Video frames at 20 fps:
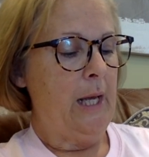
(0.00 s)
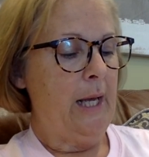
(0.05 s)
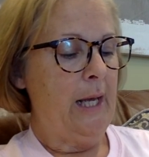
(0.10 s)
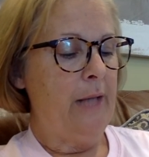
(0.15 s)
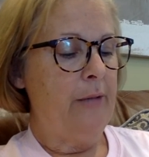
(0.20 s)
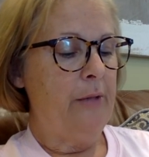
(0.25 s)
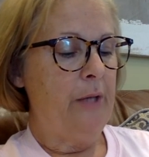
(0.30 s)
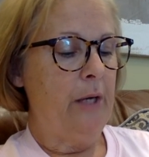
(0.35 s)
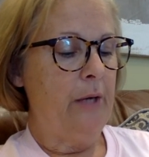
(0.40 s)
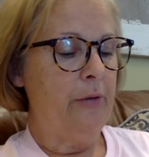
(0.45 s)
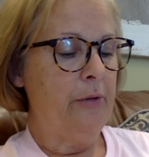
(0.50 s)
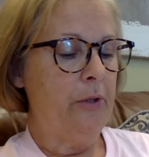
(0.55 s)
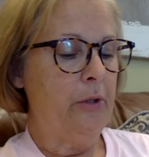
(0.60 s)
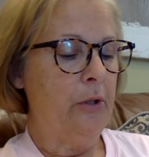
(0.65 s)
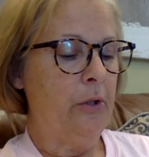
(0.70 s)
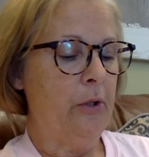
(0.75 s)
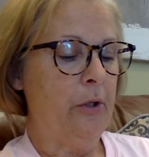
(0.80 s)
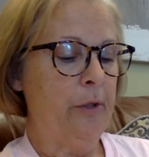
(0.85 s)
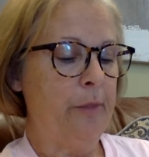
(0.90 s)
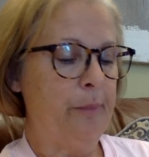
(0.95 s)
And though the
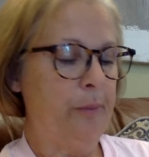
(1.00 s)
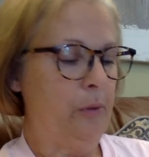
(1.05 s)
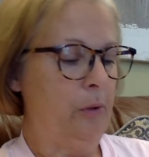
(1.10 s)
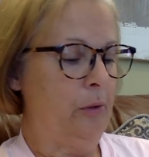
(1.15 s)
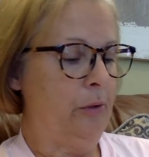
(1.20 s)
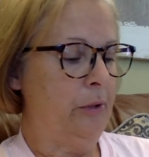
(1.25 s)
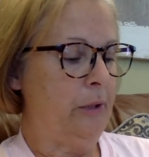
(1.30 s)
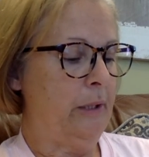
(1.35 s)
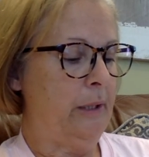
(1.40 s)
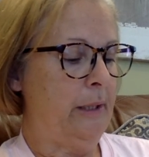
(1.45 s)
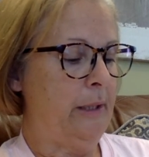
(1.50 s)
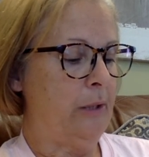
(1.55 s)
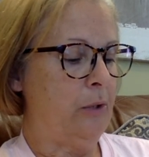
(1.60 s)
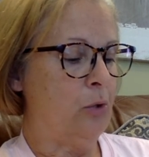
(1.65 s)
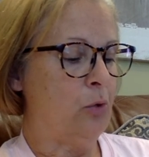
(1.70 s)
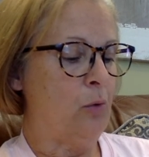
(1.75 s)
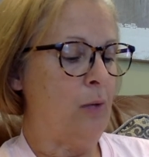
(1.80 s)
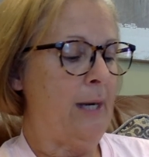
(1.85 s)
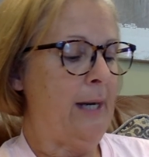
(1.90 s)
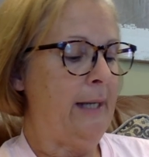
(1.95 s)
current pulled at it,
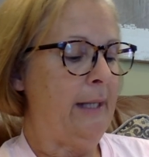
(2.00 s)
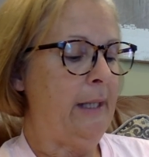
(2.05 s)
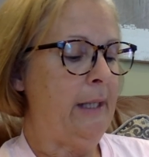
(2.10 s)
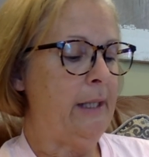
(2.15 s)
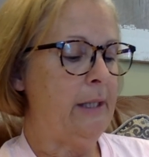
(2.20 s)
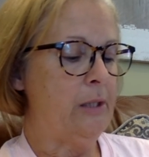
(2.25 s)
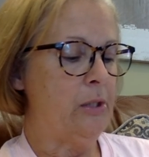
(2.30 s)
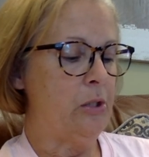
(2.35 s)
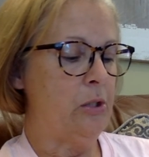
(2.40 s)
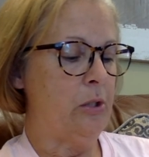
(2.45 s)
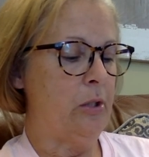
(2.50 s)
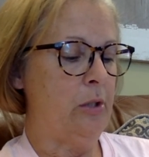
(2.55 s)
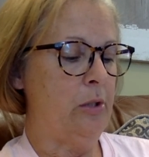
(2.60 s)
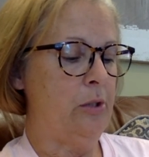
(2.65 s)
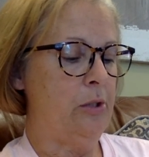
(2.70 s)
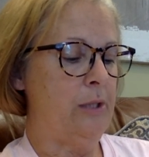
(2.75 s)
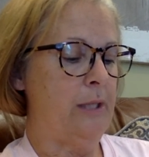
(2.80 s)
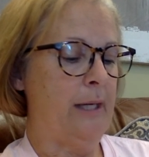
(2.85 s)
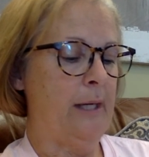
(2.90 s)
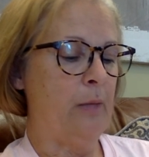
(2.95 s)
dragging its
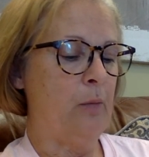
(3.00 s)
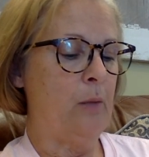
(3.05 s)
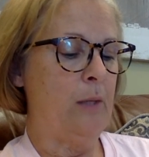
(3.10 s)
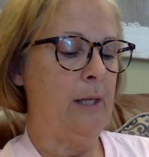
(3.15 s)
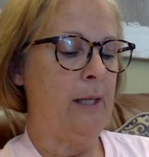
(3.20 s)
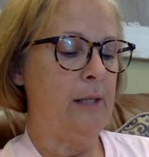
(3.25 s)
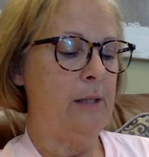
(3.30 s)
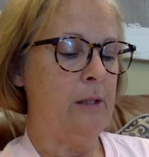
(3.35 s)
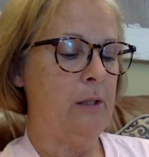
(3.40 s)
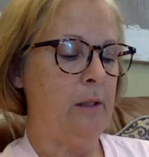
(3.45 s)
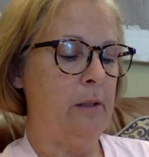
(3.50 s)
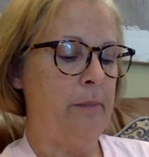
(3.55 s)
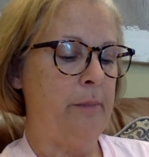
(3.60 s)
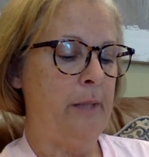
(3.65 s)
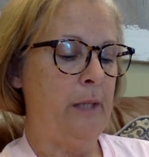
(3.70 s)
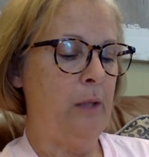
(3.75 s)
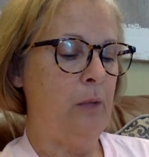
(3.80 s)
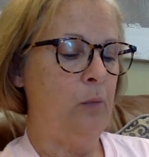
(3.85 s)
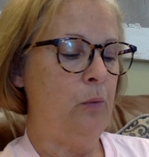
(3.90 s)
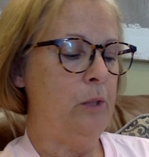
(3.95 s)
stern sidewise, the
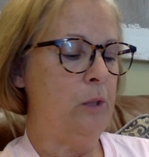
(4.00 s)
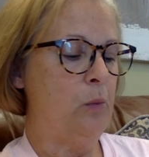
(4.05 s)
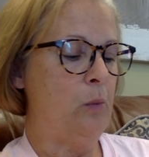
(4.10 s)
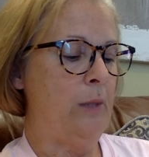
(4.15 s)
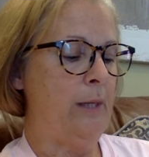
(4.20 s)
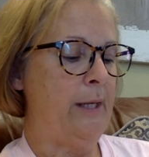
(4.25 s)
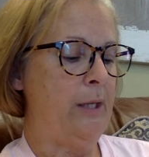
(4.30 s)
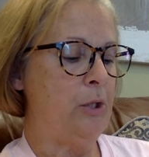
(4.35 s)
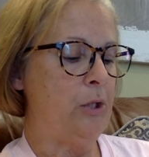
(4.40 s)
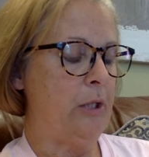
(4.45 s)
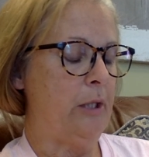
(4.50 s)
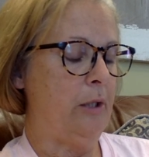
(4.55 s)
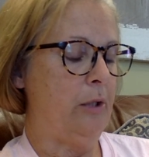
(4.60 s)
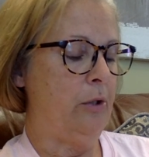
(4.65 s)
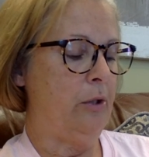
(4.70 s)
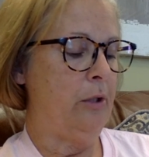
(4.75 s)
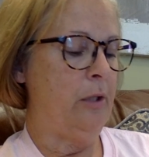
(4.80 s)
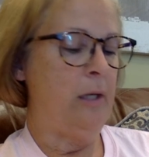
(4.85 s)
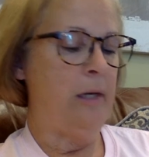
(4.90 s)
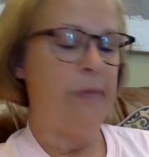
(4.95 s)
boat was wedged and
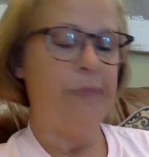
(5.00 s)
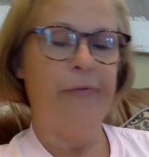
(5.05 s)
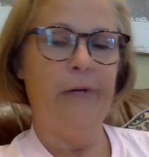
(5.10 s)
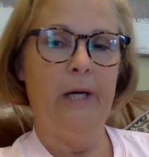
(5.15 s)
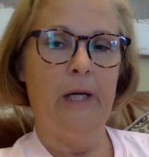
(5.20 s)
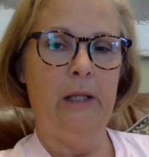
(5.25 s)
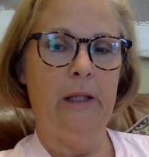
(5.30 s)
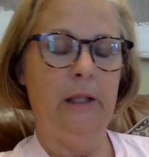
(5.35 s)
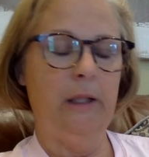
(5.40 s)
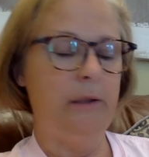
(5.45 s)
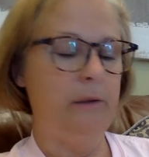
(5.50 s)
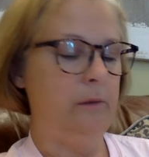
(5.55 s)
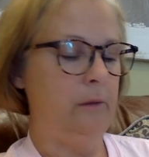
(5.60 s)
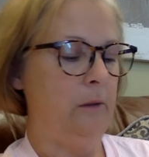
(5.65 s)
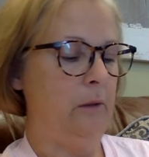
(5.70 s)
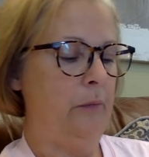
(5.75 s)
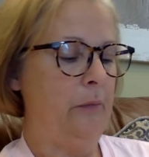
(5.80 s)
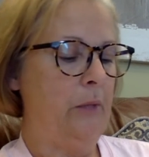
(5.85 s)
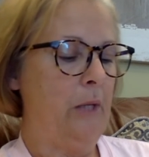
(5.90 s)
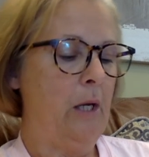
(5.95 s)
could not follow.
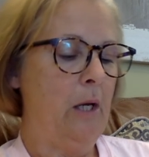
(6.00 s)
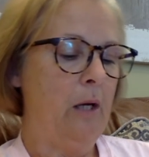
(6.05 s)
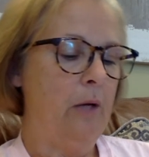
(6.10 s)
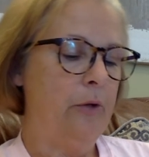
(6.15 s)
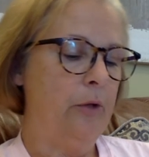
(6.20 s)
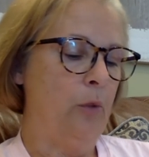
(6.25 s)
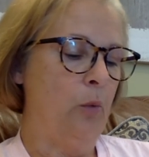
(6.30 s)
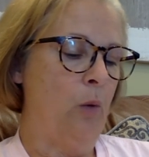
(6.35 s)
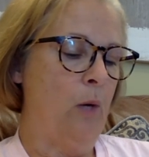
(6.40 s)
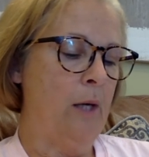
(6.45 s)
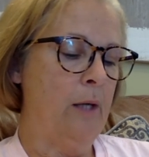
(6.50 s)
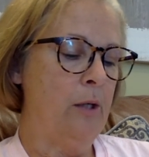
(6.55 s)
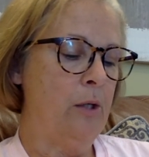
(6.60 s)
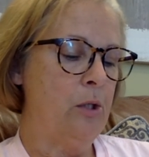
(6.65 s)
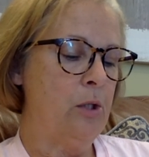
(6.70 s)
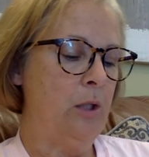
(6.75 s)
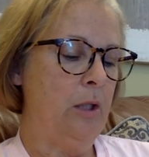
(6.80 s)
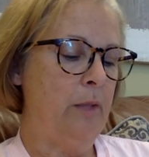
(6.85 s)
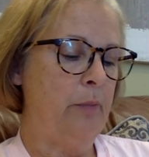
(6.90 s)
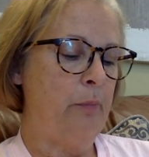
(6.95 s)
The water
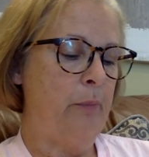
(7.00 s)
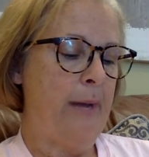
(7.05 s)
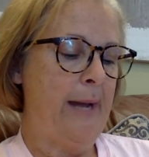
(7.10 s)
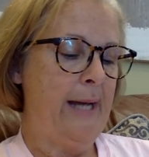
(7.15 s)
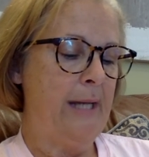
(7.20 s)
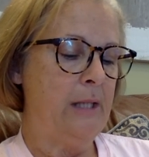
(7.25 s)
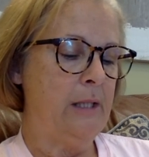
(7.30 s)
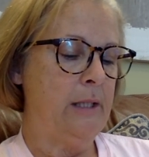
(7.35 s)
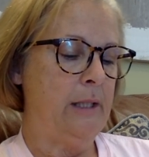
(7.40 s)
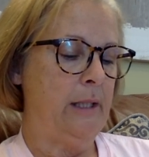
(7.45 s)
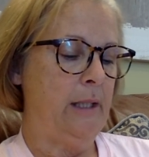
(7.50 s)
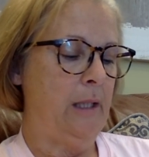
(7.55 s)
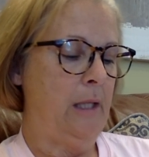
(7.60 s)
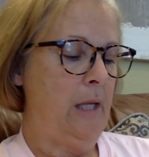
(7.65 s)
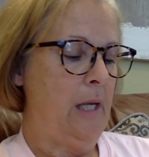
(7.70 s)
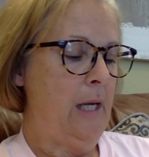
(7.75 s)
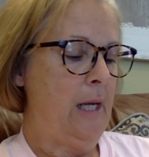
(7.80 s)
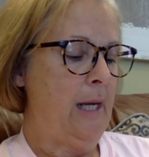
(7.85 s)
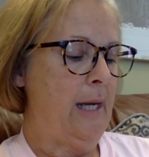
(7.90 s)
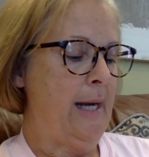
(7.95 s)
slipped past it
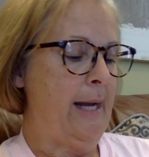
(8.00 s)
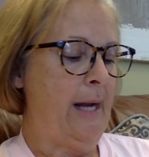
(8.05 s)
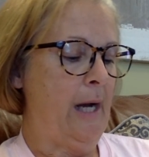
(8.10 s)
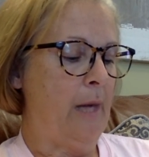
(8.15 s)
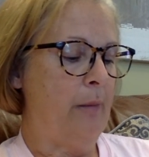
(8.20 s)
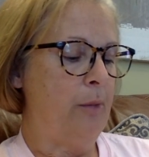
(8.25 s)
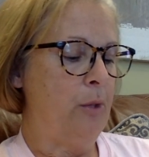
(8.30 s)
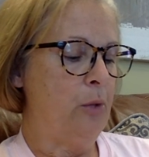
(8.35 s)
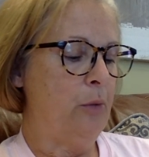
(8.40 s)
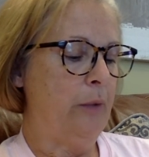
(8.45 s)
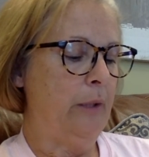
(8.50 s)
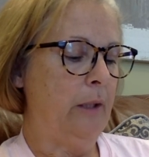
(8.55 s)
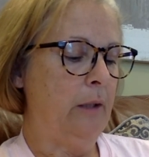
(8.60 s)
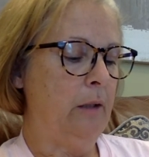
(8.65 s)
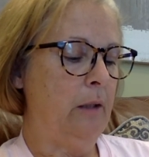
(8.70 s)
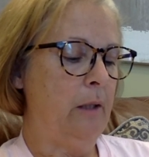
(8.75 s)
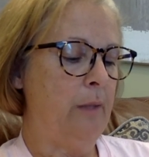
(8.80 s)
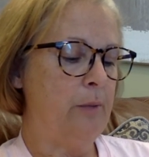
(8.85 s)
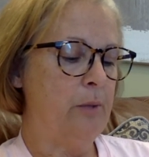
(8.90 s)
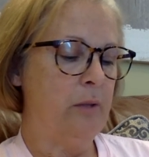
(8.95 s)
and out between
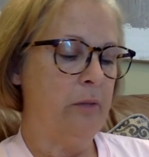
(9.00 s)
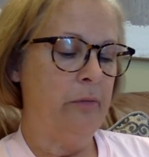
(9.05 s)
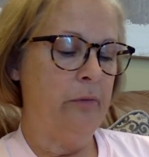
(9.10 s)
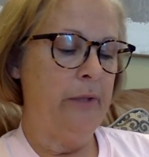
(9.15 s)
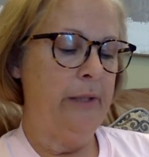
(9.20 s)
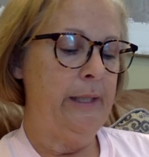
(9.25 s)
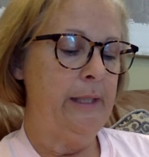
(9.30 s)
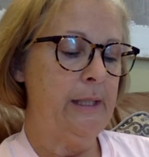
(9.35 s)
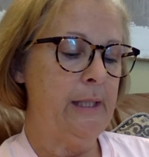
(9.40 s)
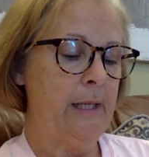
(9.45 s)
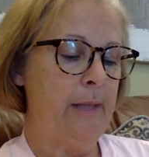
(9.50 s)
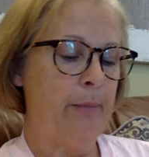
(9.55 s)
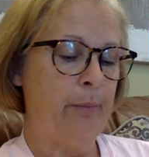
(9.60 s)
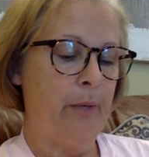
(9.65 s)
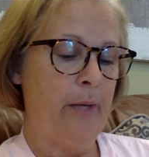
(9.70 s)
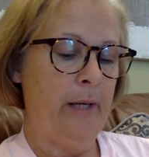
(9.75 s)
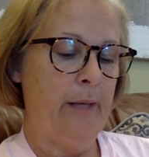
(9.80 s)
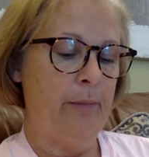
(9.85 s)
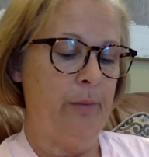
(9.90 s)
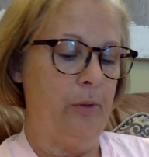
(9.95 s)
clumps of reeds and
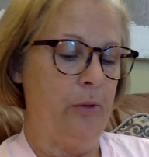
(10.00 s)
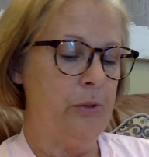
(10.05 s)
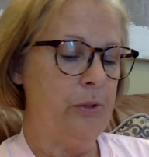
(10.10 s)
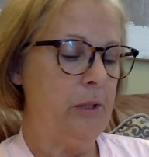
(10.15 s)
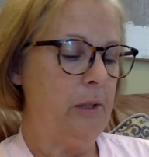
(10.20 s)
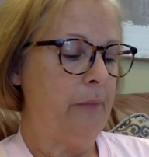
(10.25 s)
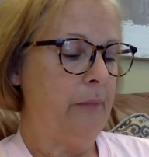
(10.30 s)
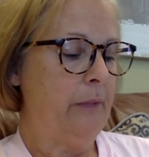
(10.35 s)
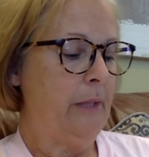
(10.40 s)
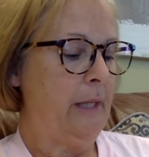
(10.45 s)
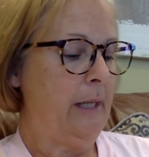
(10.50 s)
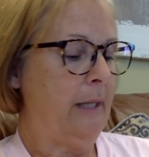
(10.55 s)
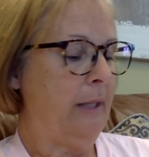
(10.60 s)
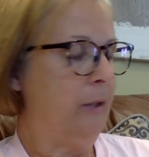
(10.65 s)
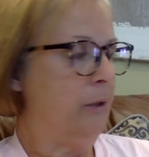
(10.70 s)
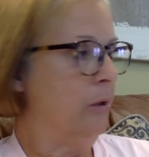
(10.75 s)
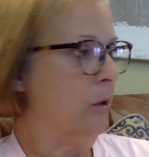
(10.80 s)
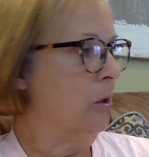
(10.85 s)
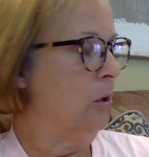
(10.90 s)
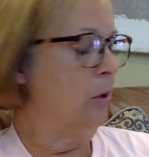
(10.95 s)
brambles,
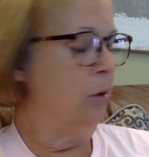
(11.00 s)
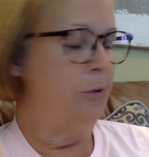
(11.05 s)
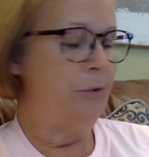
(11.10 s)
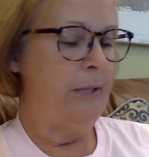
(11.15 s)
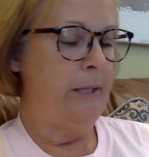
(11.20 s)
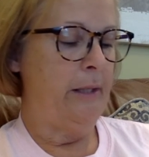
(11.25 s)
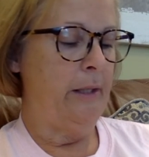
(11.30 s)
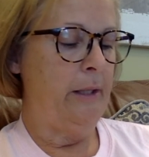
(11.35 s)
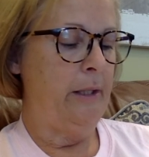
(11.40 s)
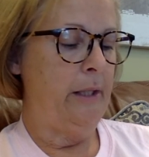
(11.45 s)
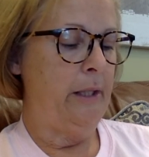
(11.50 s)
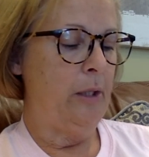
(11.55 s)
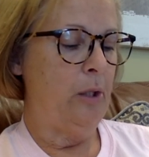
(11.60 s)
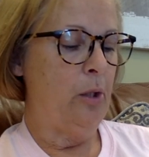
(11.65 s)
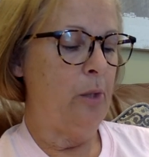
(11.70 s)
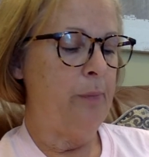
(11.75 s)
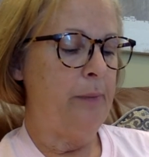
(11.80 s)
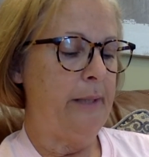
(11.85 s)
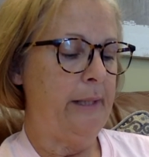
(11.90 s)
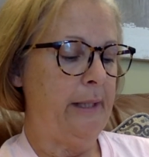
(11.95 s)
and gurgled down a
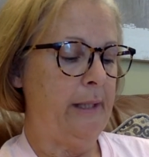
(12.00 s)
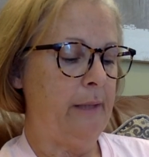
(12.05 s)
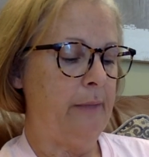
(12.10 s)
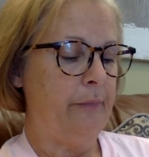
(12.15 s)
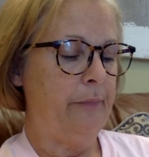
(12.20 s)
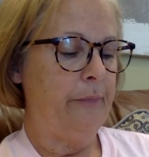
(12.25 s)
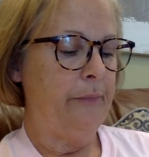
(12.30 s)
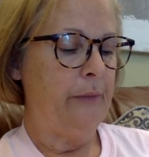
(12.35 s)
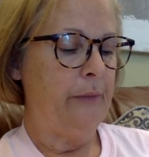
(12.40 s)
narrow bed,